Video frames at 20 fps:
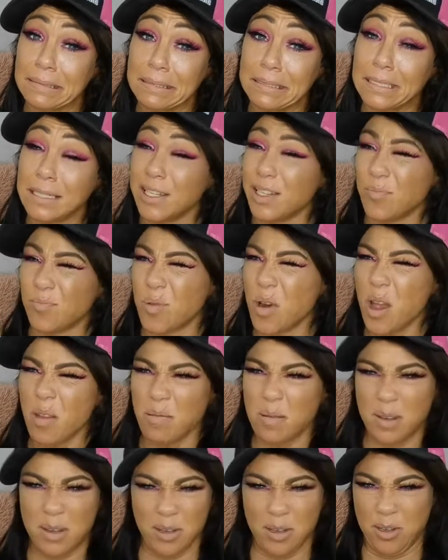And you
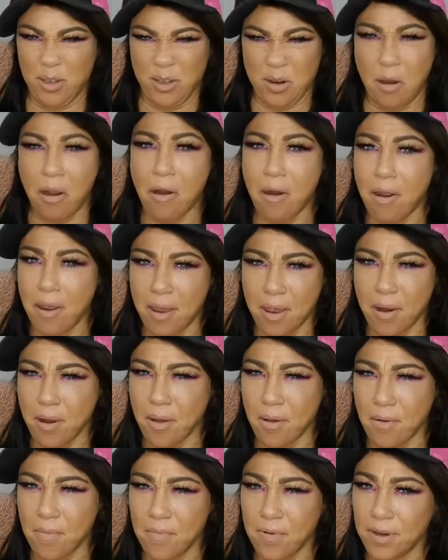probably just should, you
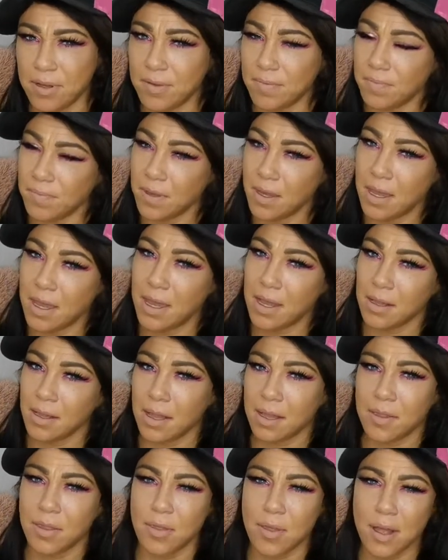know? Just
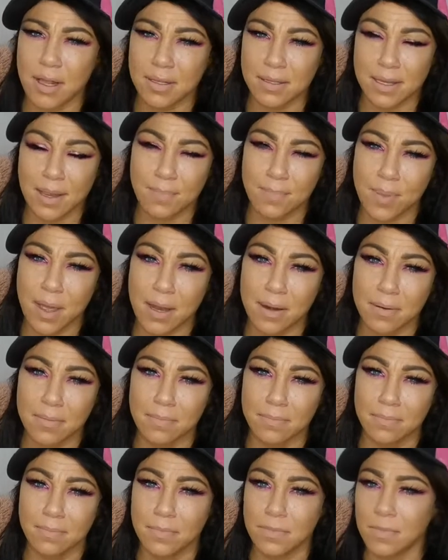click the thumbs up
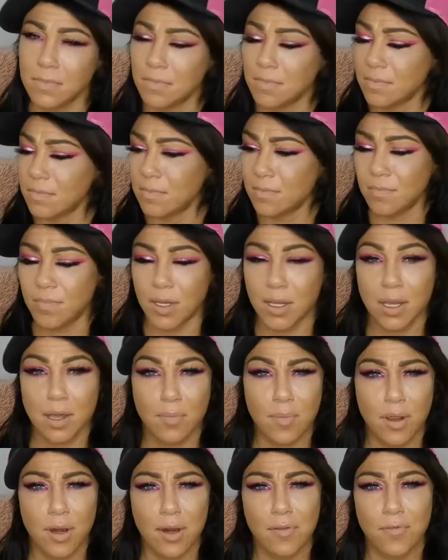button,
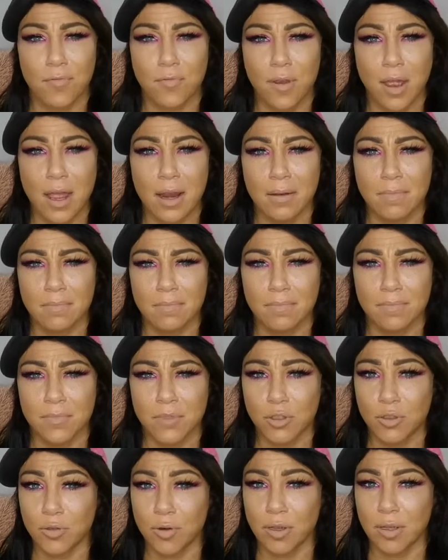become my new friend,
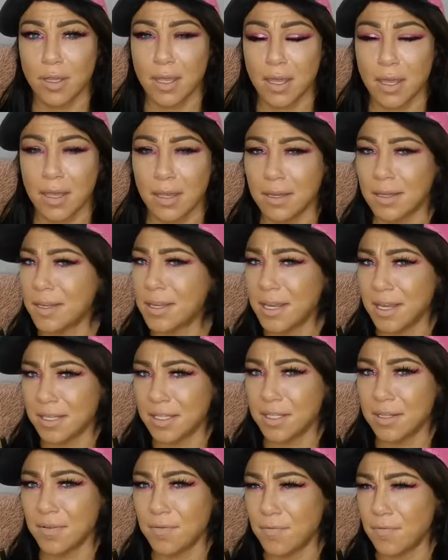join the
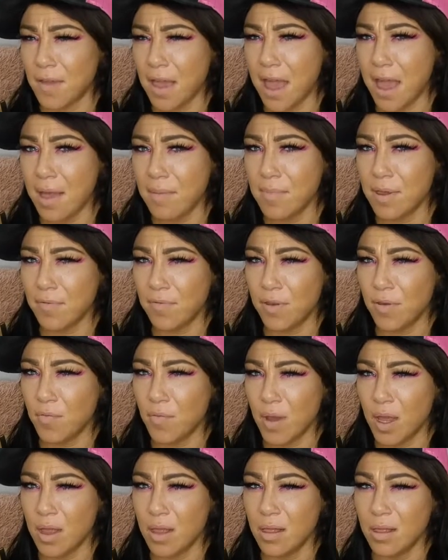kitten fam, if you
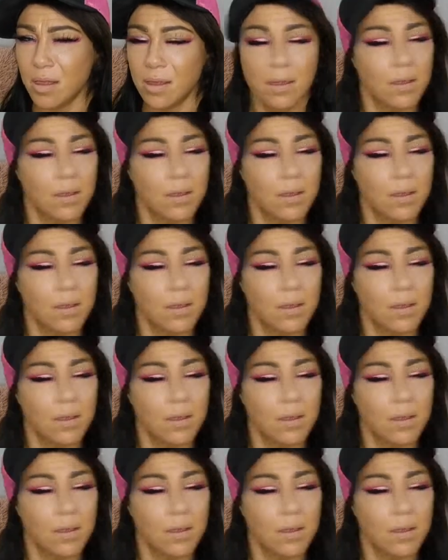will.